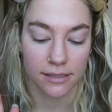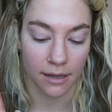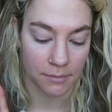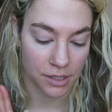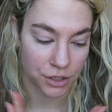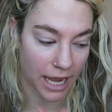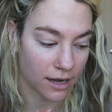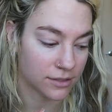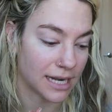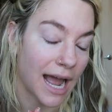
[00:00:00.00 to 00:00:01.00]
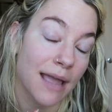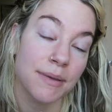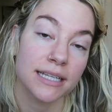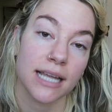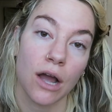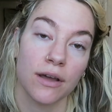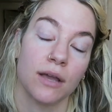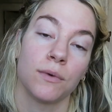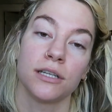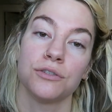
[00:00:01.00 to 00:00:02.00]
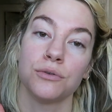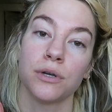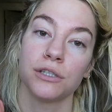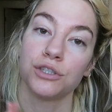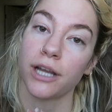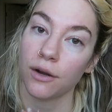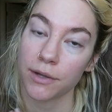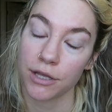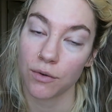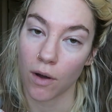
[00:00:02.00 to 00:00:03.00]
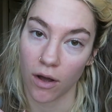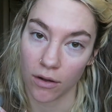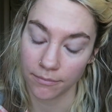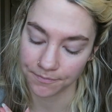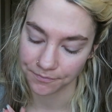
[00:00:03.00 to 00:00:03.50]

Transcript: some shadows that I picked out and I wanted to share with you all.